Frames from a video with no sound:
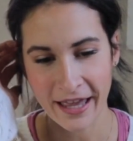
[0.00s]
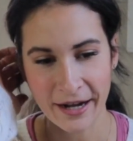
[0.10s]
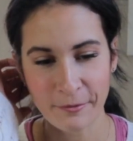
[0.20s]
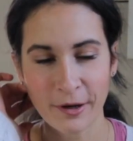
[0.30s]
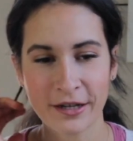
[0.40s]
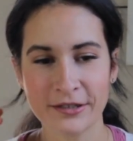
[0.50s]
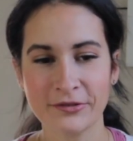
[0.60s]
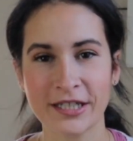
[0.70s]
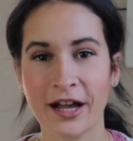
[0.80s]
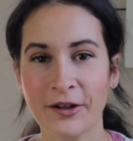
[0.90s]
and I wanted
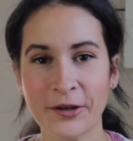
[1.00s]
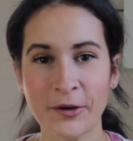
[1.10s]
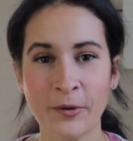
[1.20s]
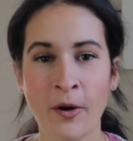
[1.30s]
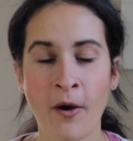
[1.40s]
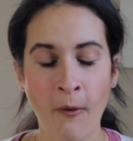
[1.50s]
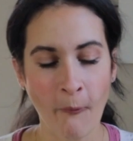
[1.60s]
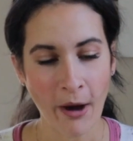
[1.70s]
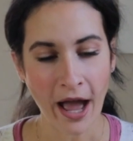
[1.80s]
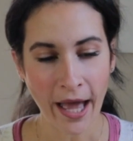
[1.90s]
to tell you
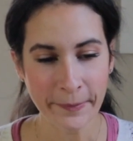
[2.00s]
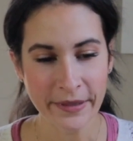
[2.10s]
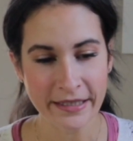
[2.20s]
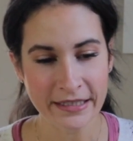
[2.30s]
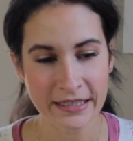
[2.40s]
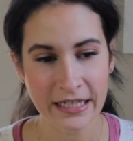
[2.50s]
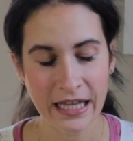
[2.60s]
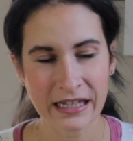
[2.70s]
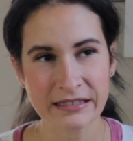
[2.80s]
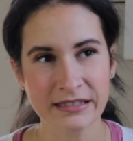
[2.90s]
what happened in the
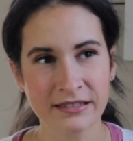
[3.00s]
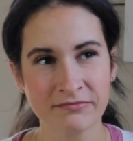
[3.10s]
last